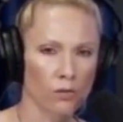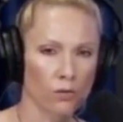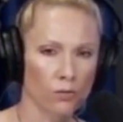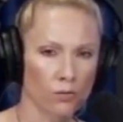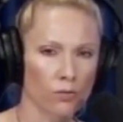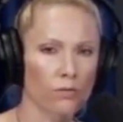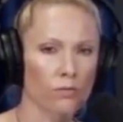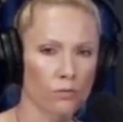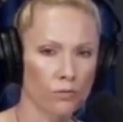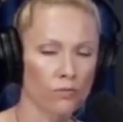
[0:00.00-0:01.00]

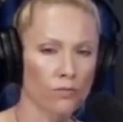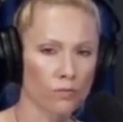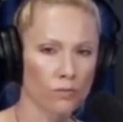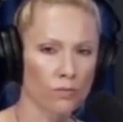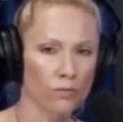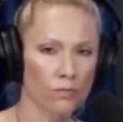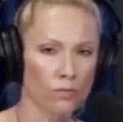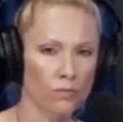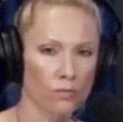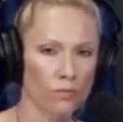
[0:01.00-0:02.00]

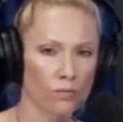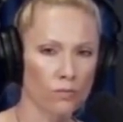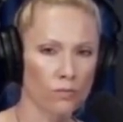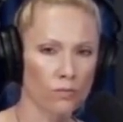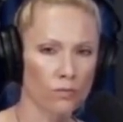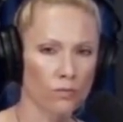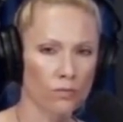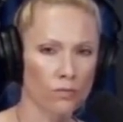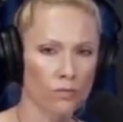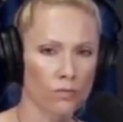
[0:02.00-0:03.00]

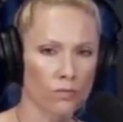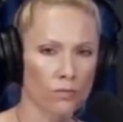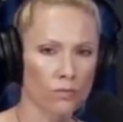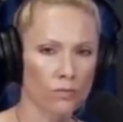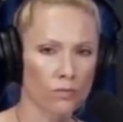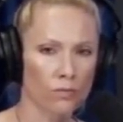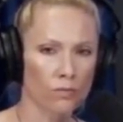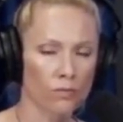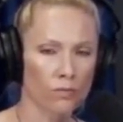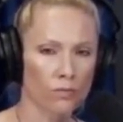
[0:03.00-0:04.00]

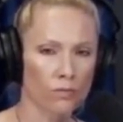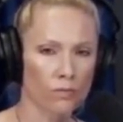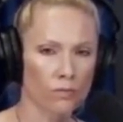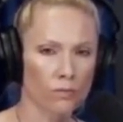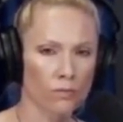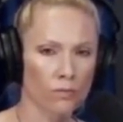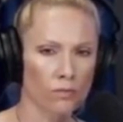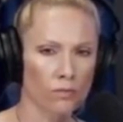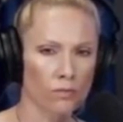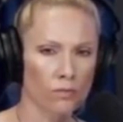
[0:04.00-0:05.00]

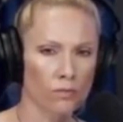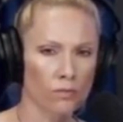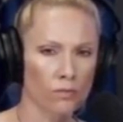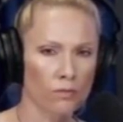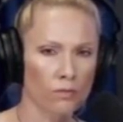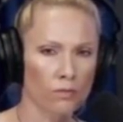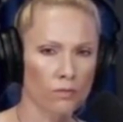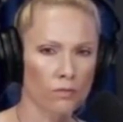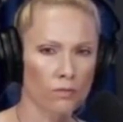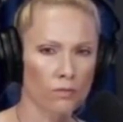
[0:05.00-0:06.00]

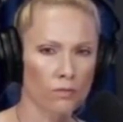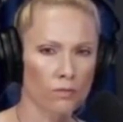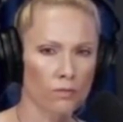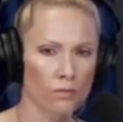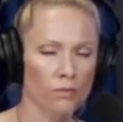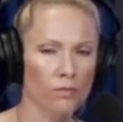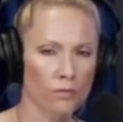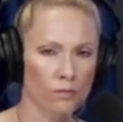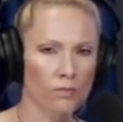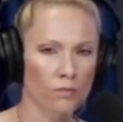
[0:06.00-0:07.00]

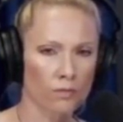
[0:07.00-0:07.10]
(silent)